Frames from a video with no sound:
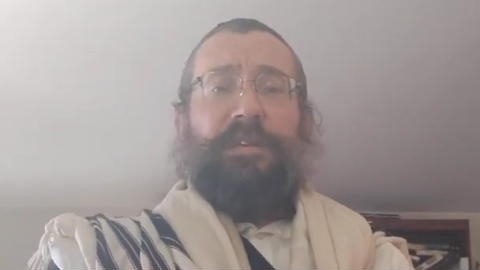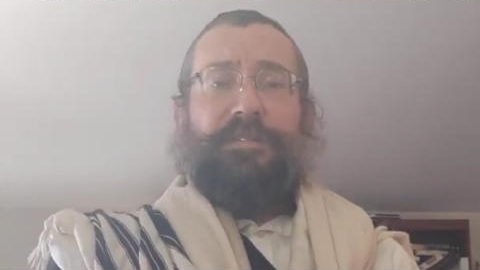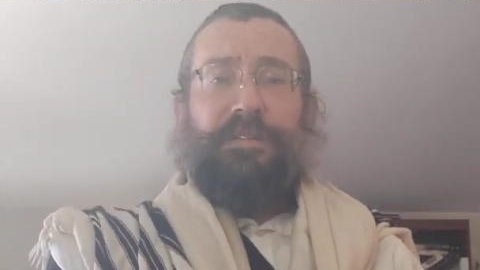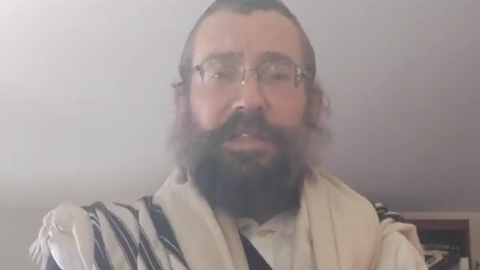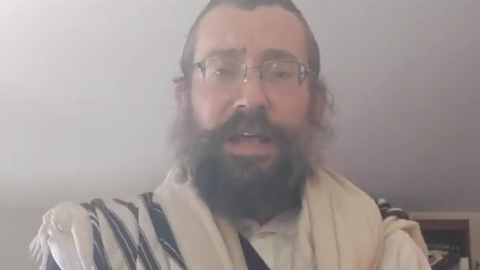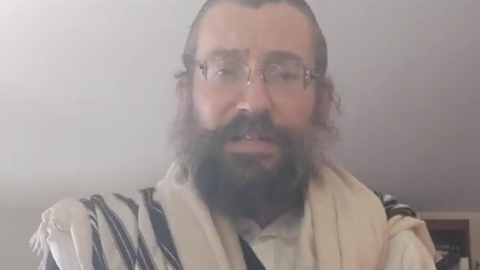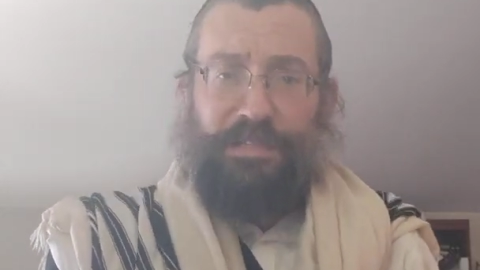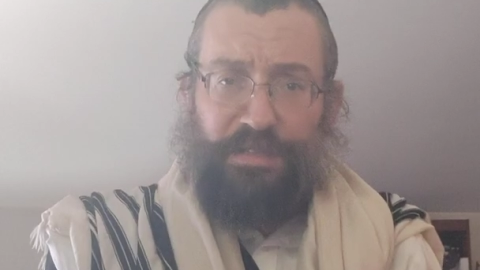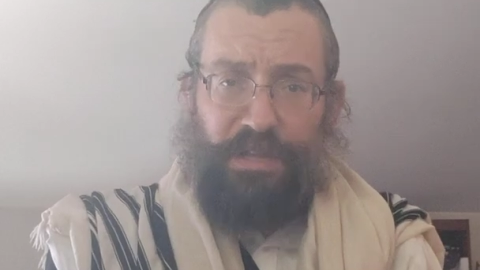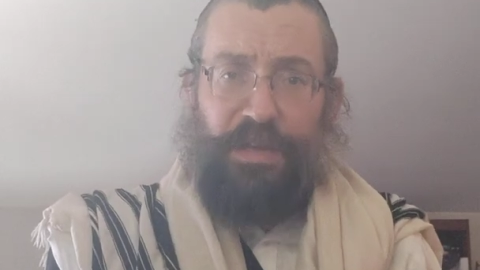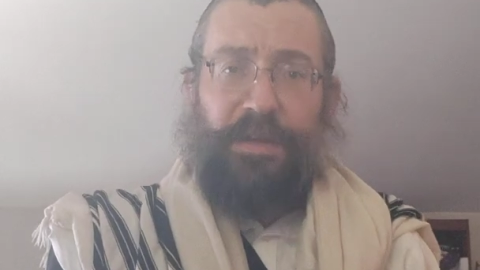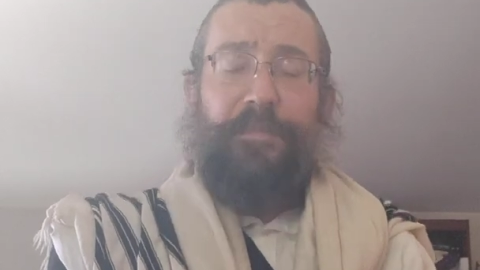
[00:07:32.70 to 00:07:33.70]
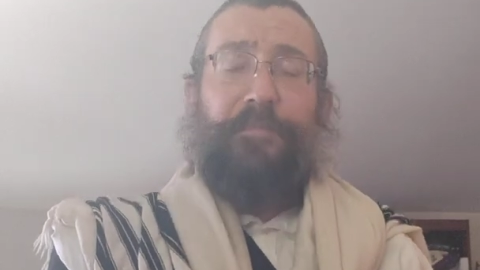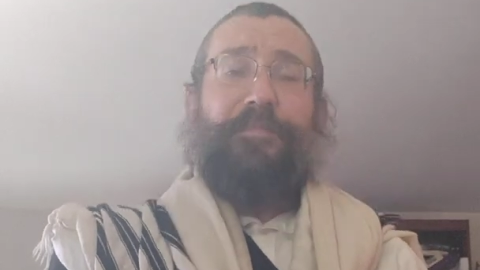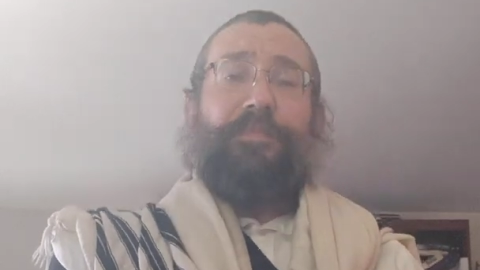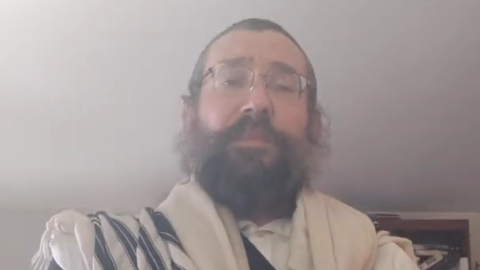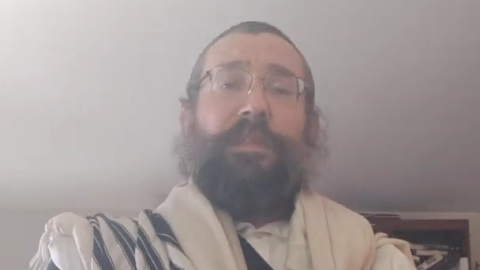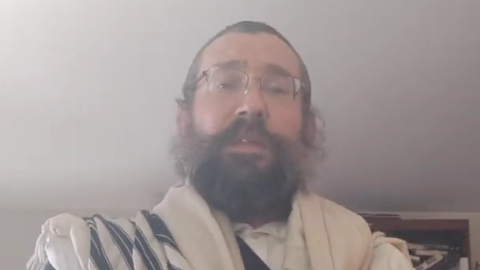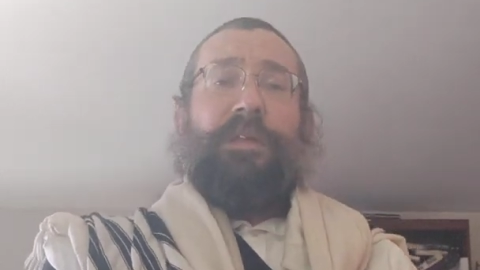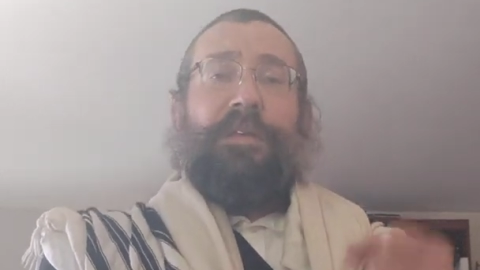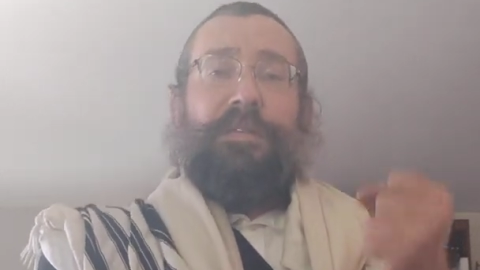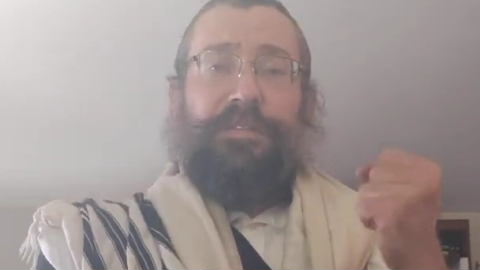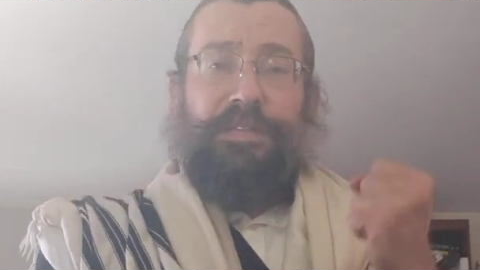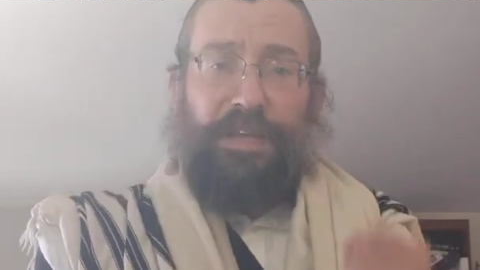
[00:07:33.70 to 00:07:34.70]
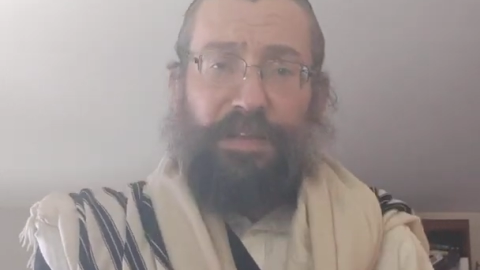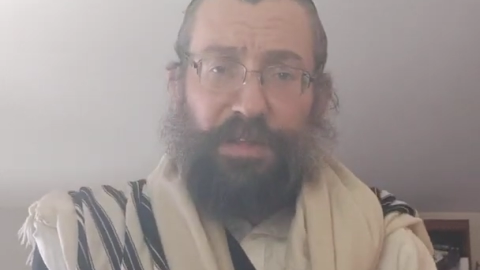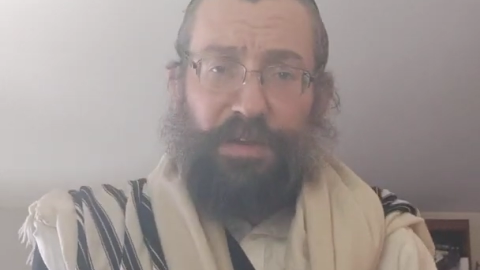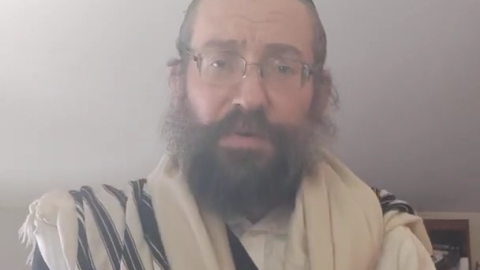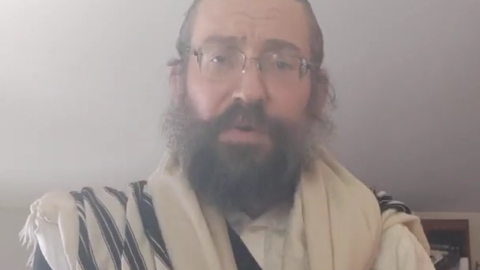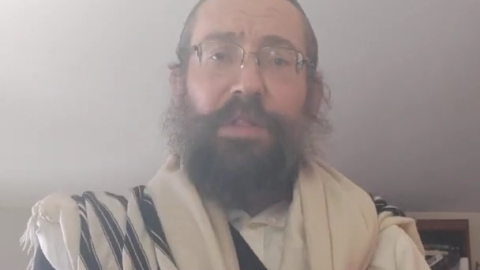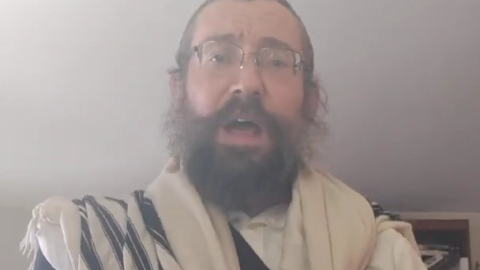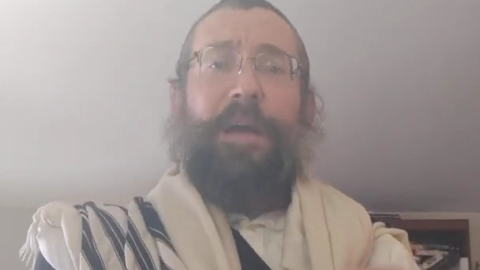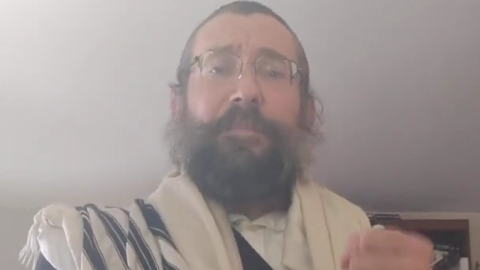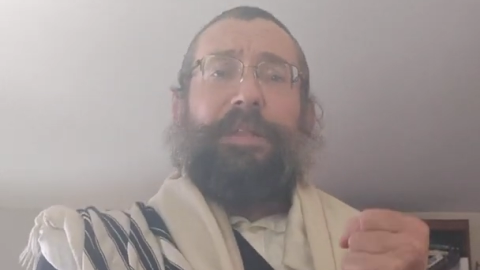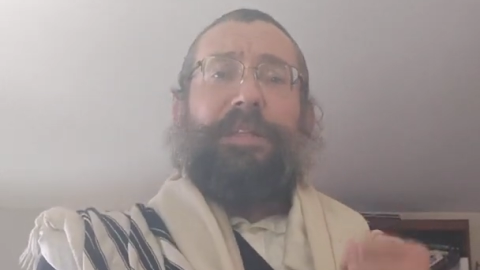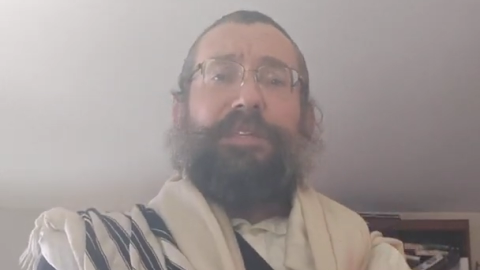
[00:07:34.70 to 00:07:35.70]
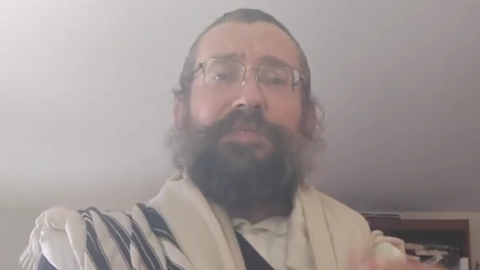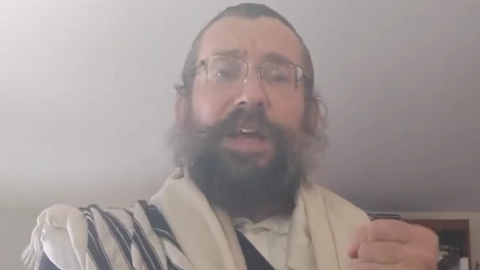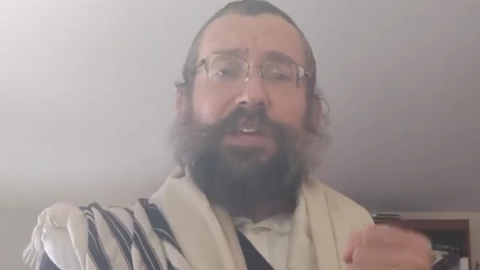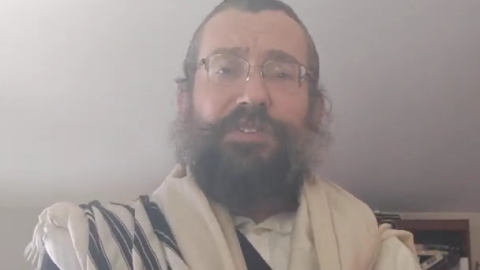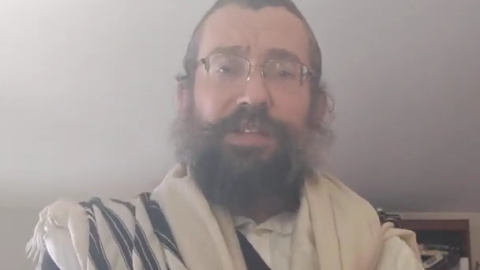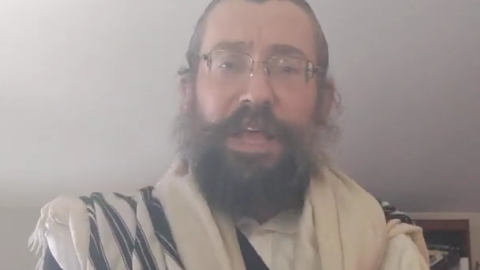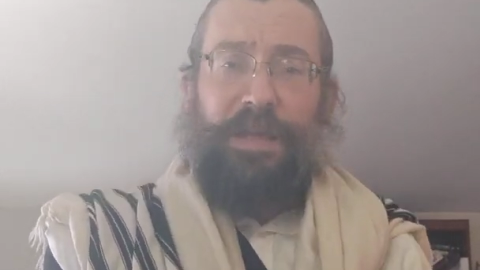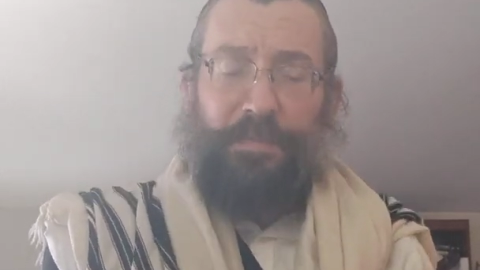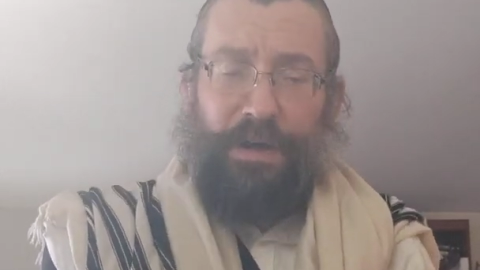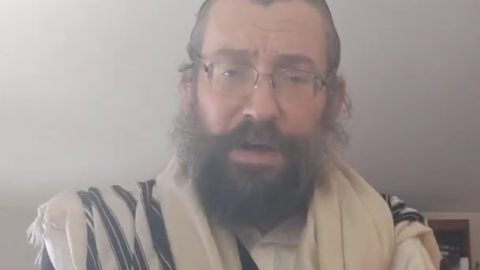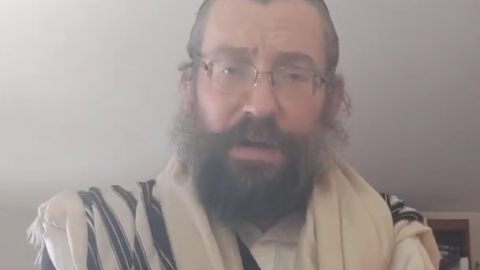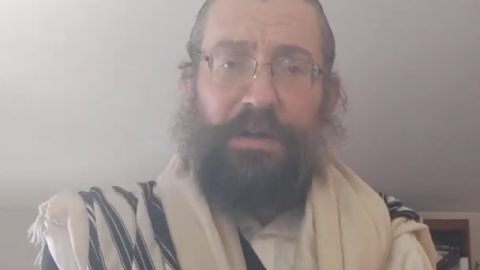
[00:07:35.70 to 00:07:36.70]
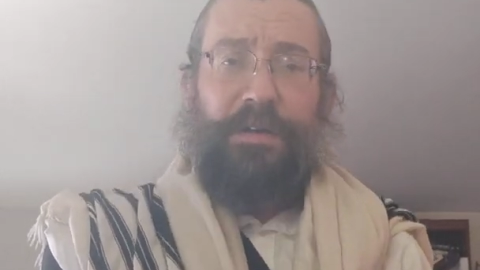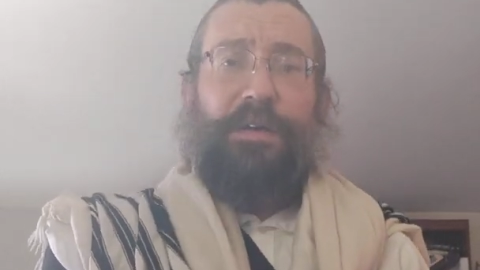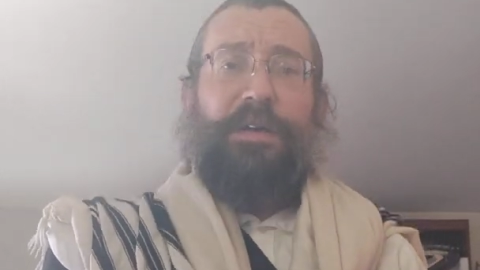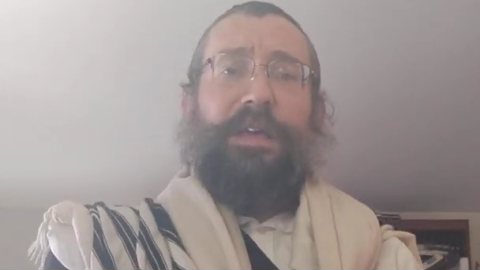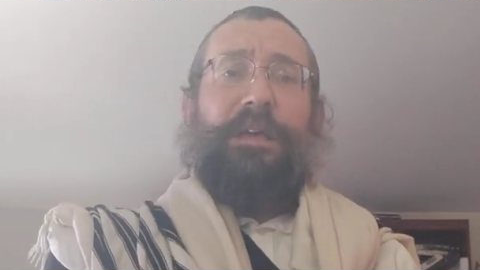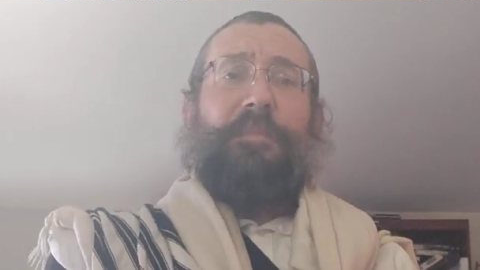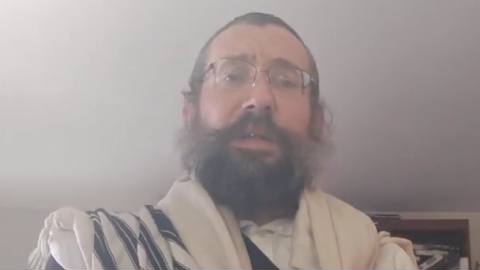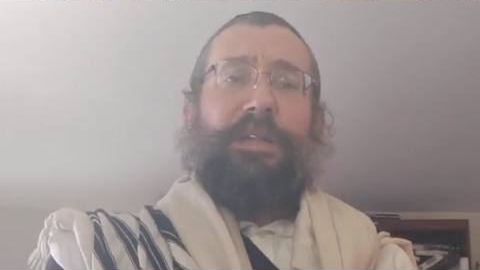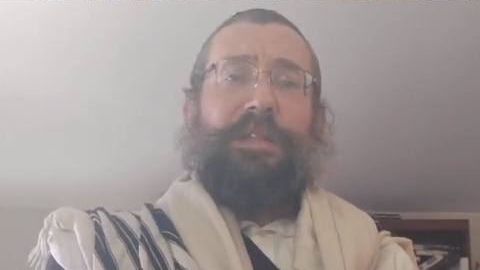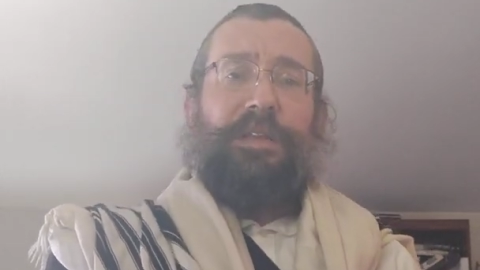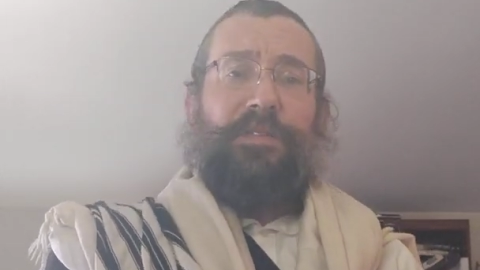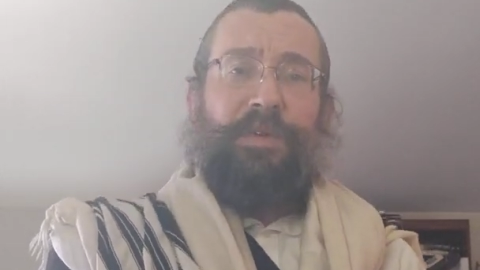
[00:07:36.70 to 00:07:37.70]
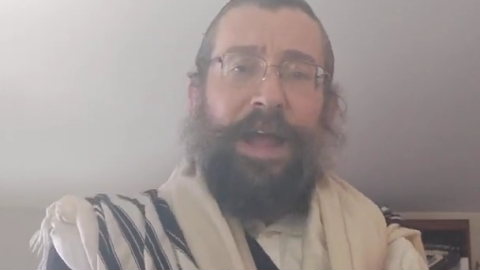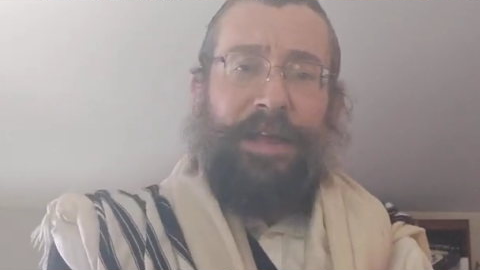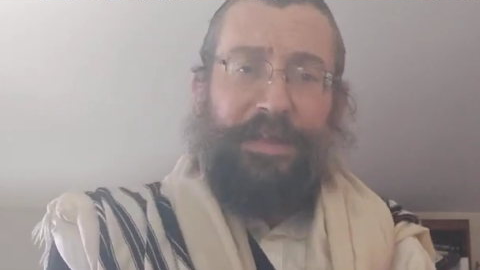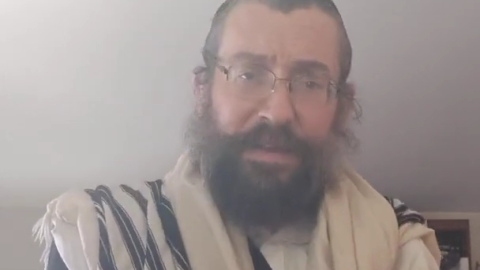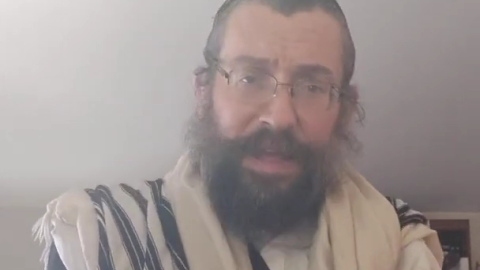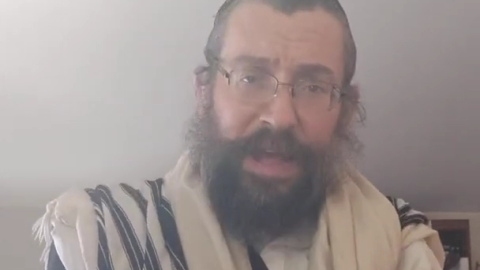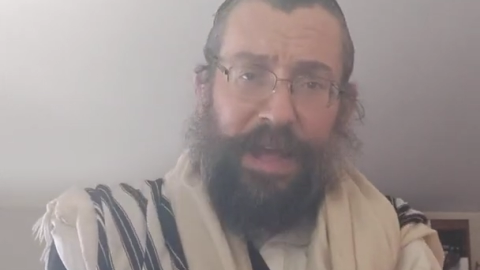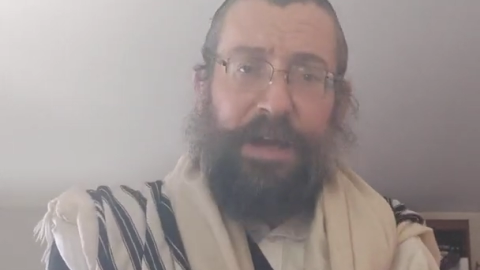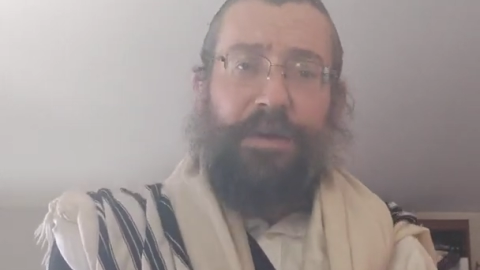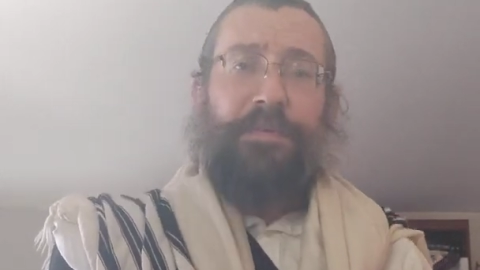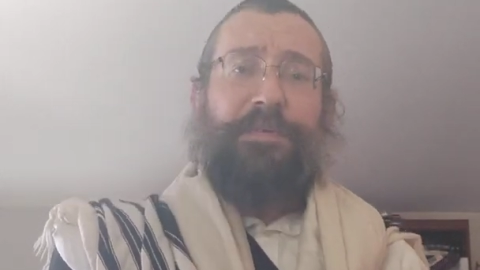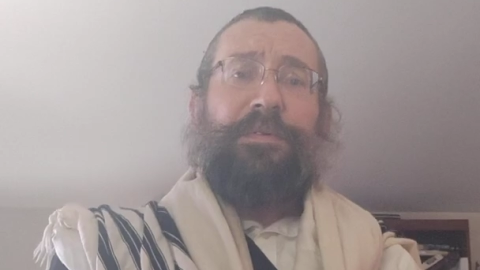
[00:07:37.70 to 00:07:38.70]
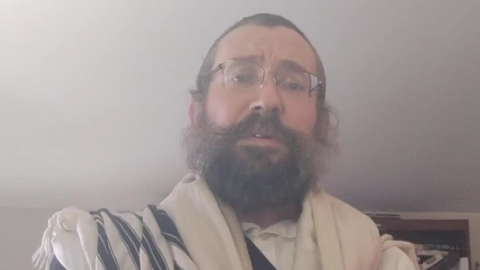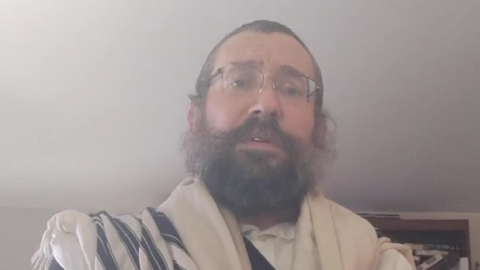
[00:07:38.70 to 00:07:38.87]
So let's see the Gula Mitzvah Shlema imminently right now.